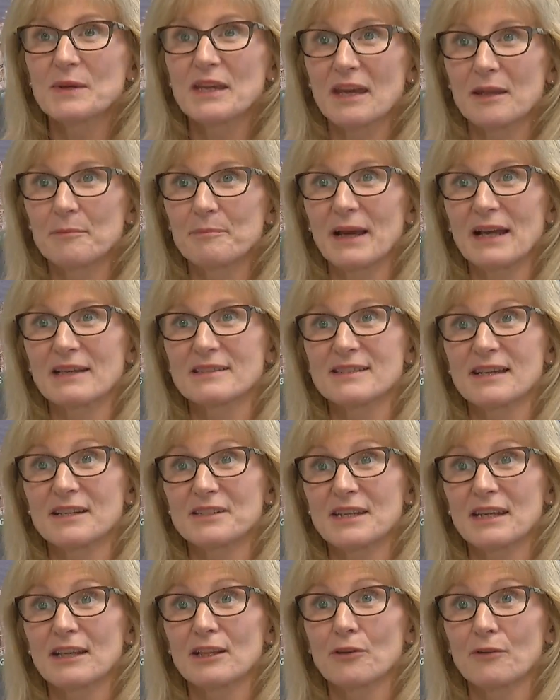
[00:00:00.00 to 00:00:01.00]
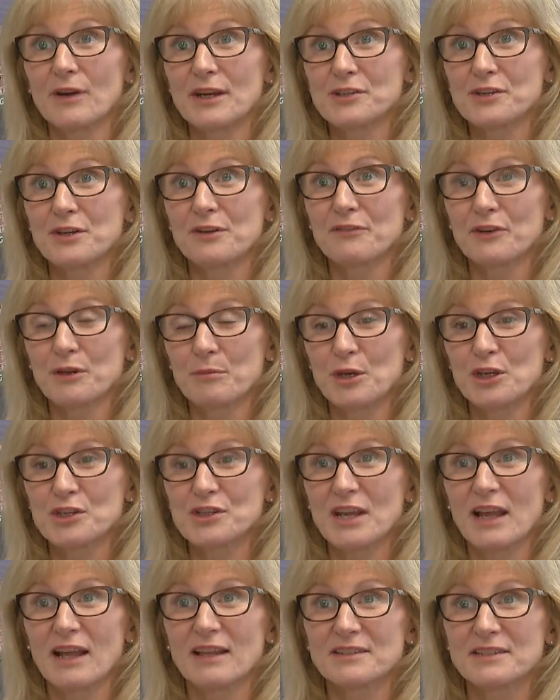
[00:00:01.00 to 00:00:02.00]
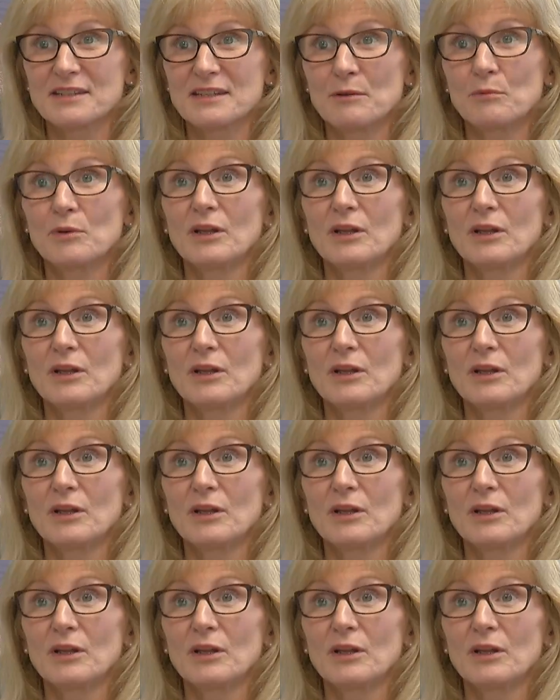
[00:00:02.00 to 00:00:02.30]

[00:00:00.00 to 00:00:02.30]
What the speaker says: we get past our declaration of commerciality,